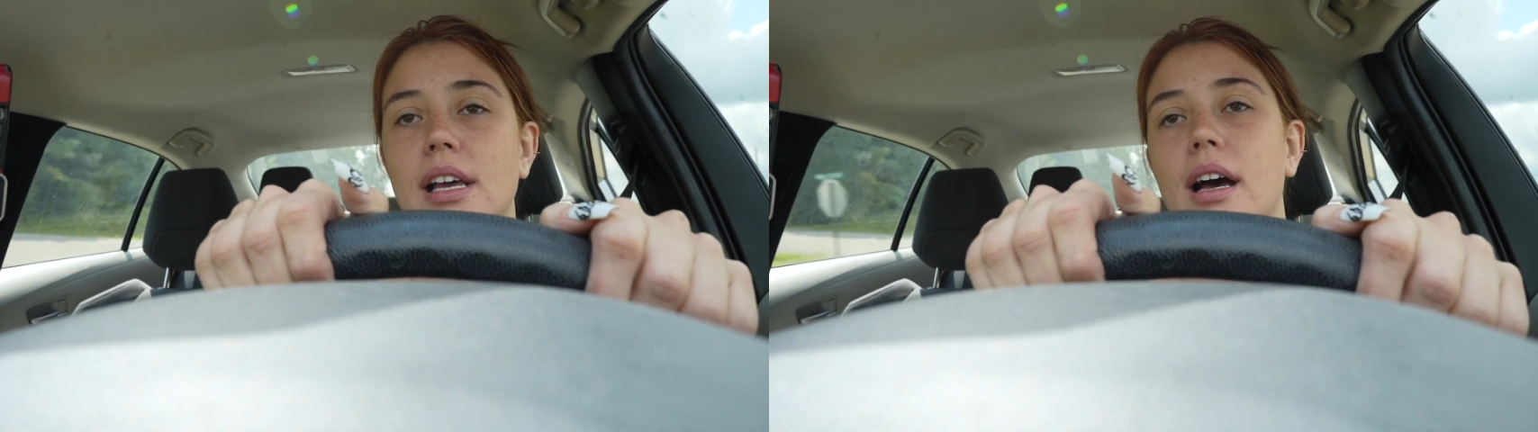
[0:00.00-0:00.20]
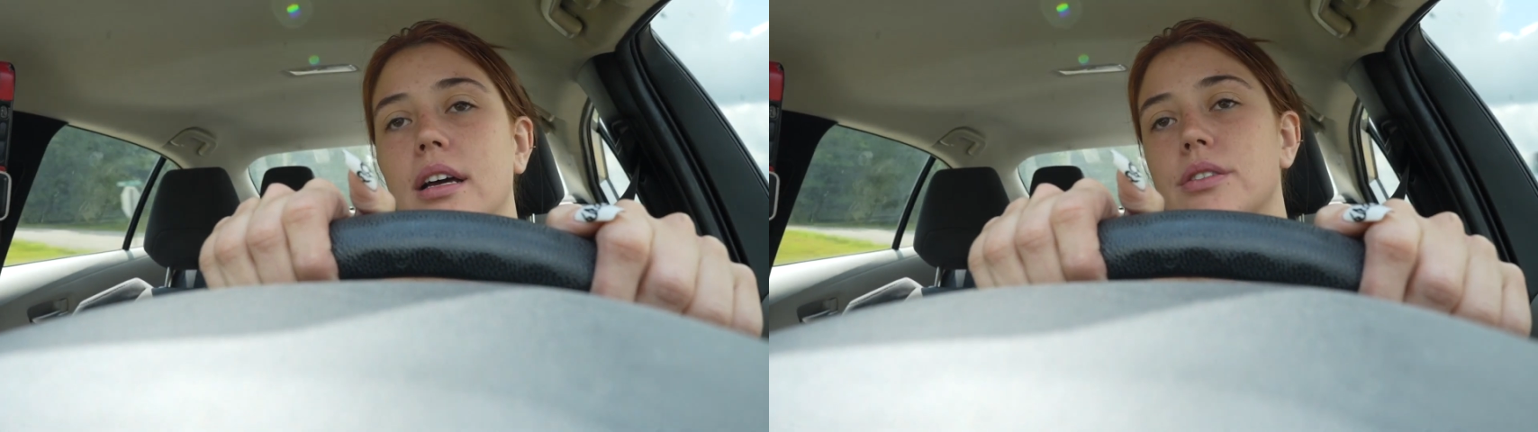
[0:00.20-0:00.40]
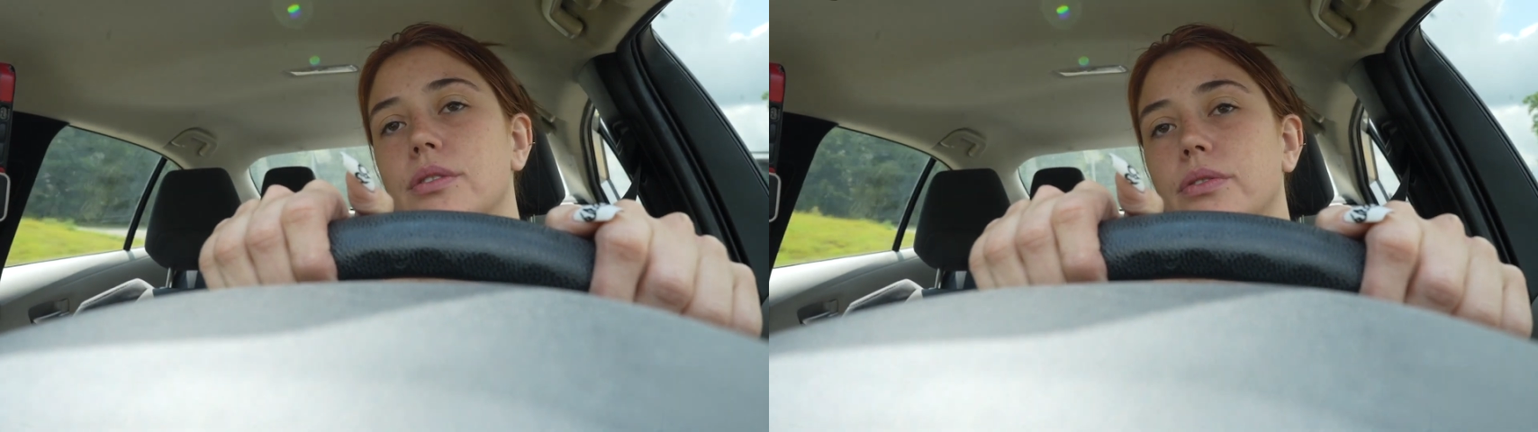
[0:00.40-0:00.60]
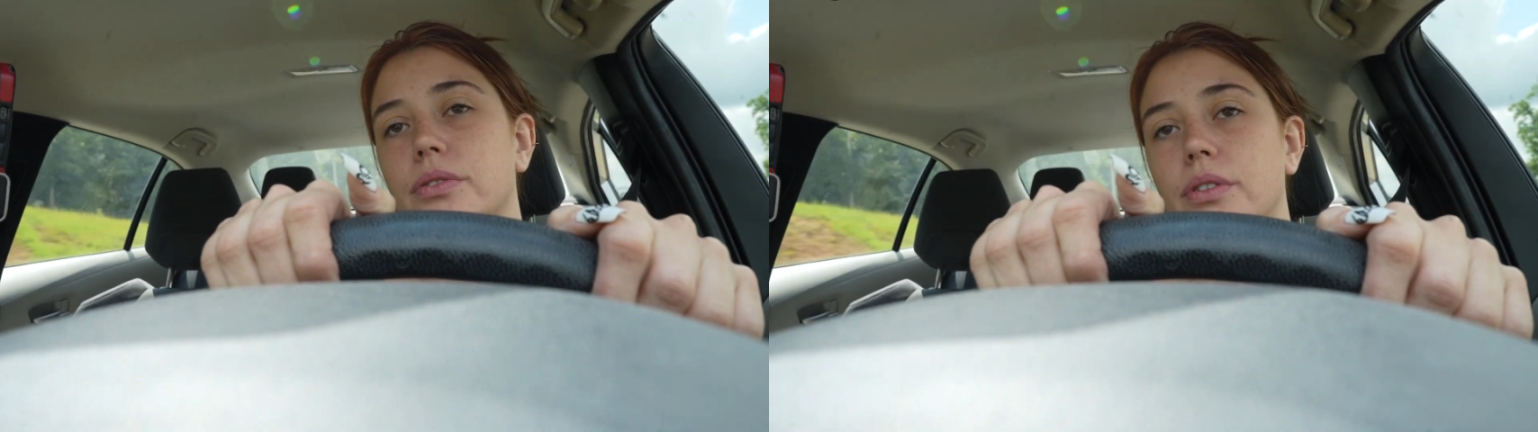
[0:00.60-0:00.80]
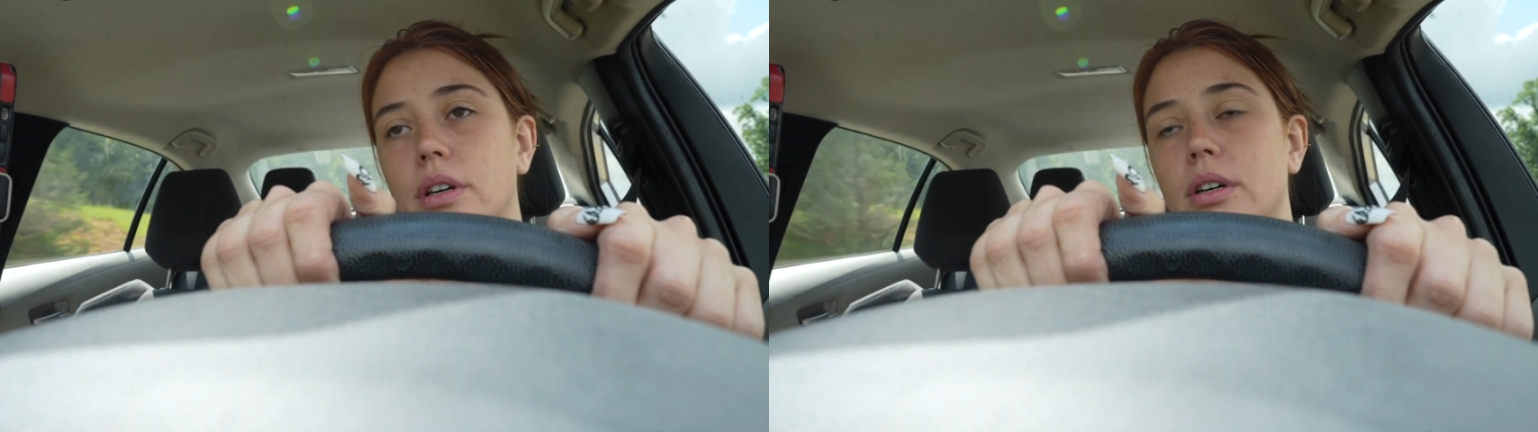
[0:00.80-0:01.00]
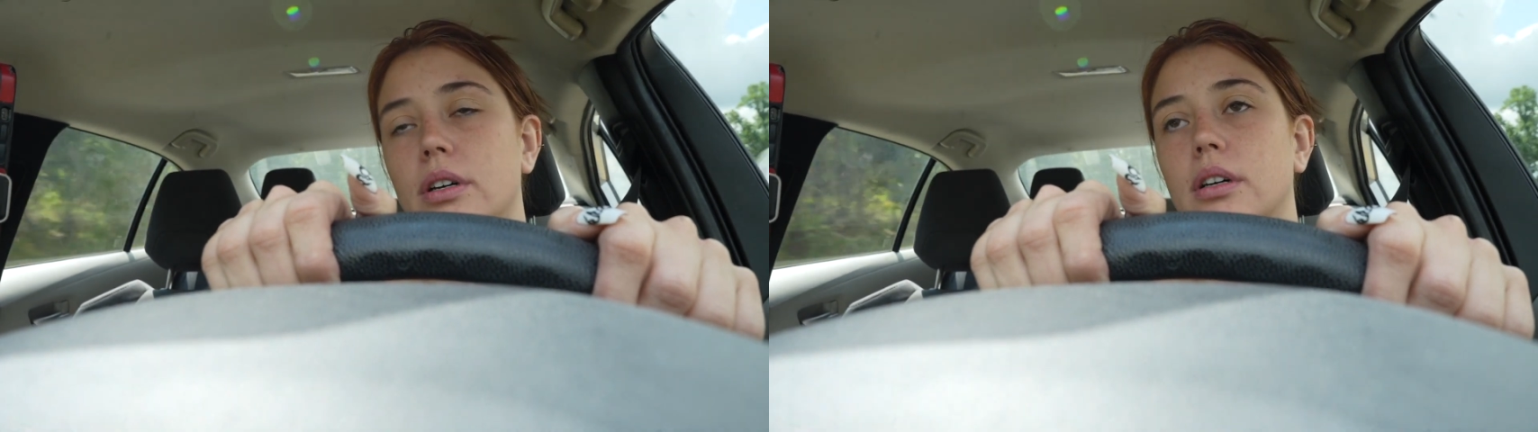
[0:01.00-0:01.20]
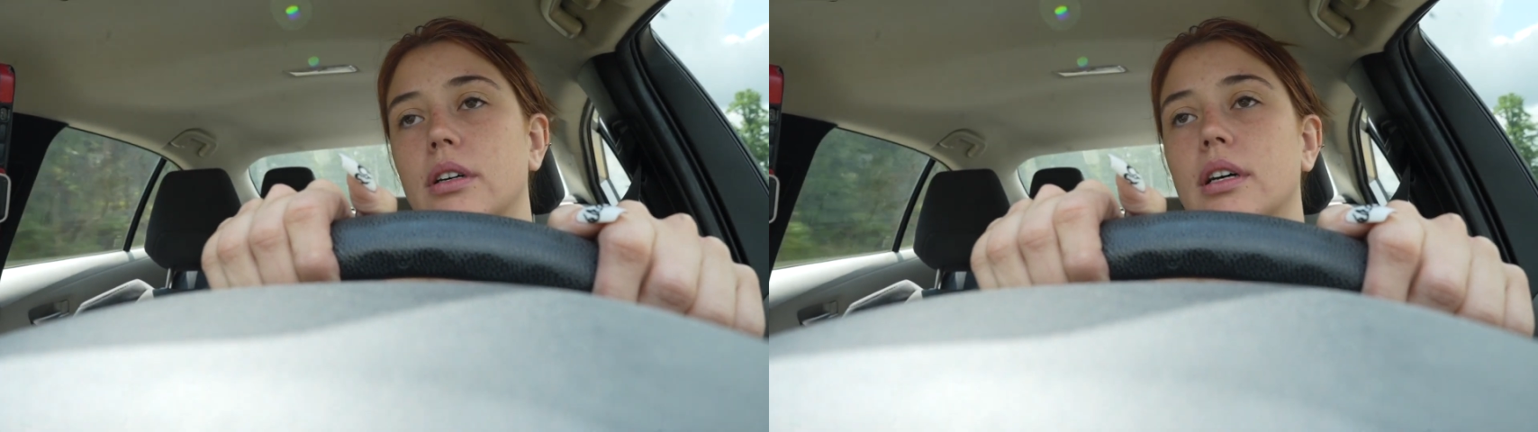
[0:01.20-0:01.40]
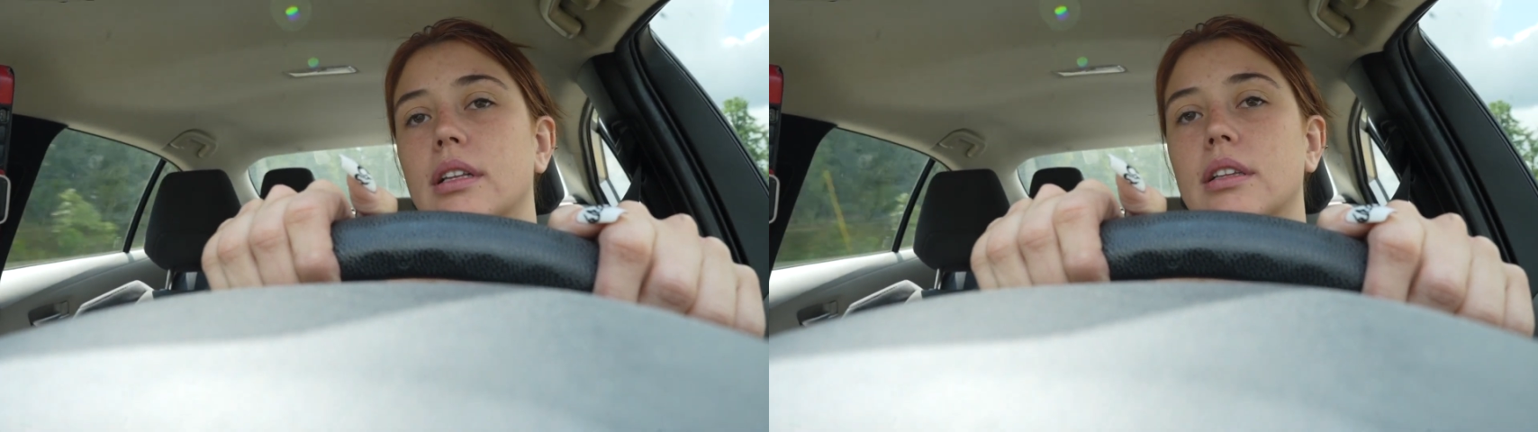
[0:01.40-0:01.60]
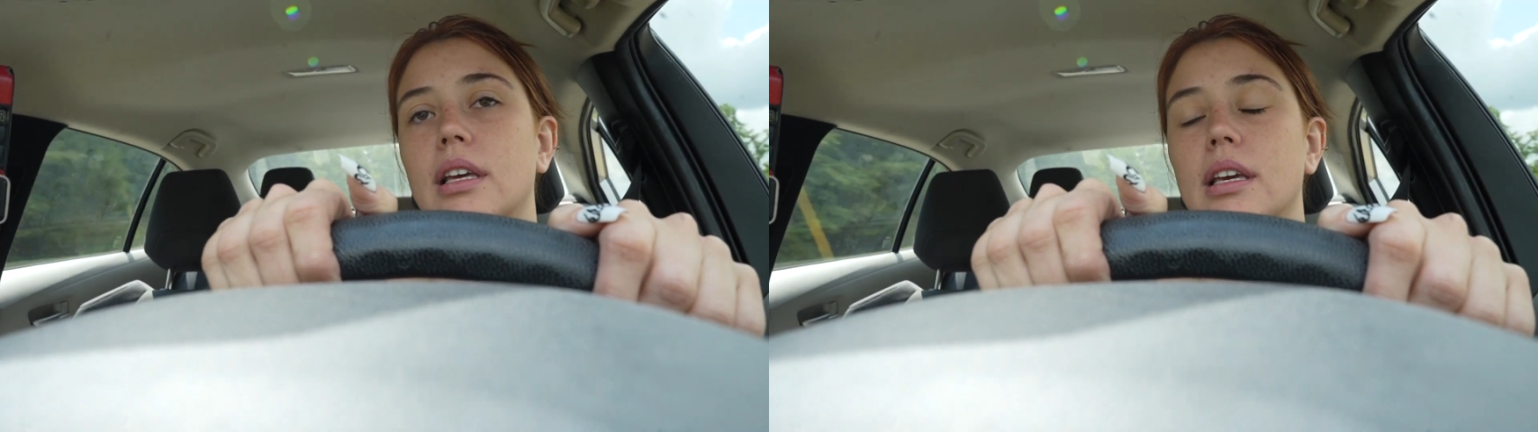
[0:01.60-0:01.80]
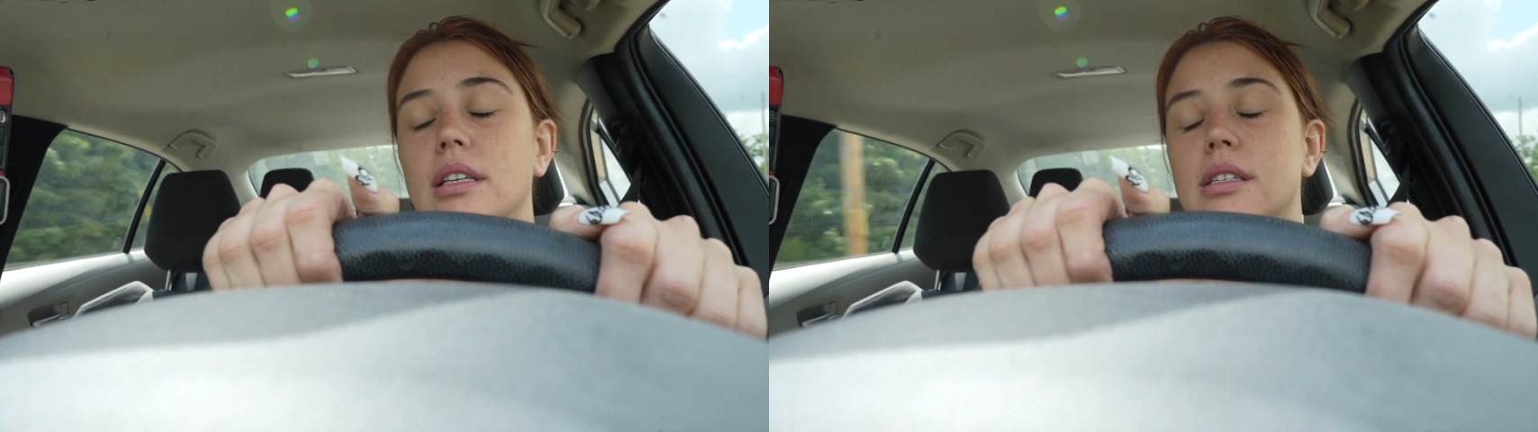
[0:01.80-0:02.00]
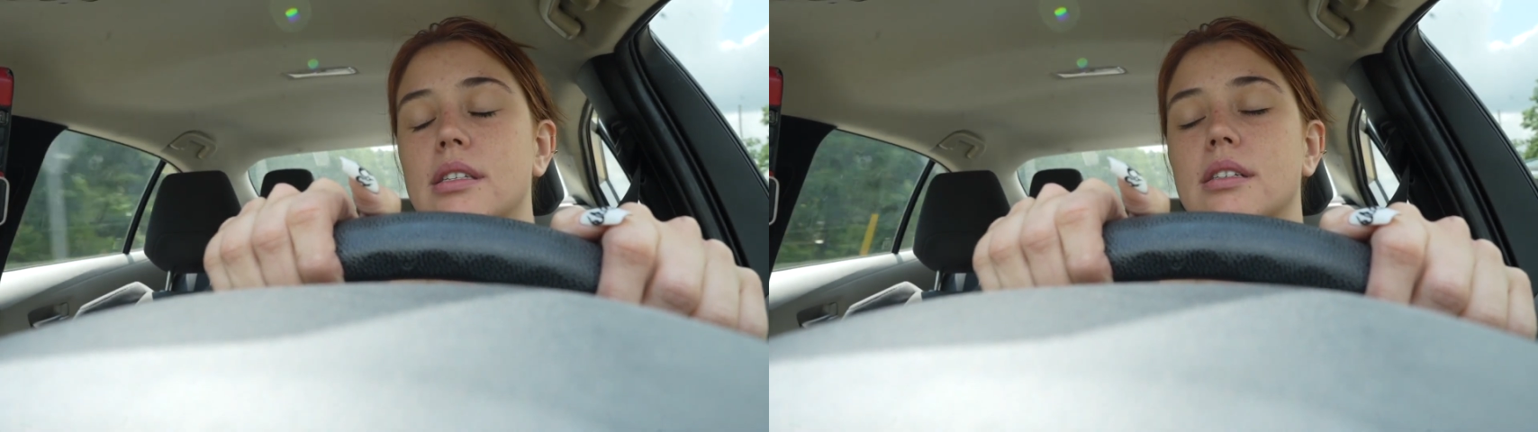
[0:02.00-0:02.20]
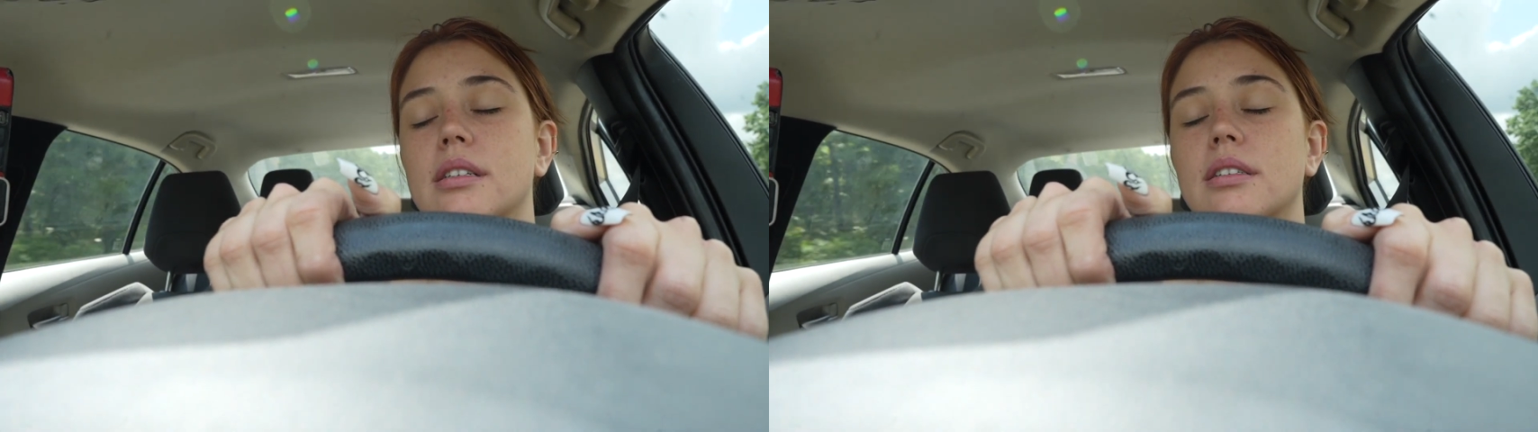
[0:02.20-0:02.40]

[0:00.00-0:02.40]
I do feel at least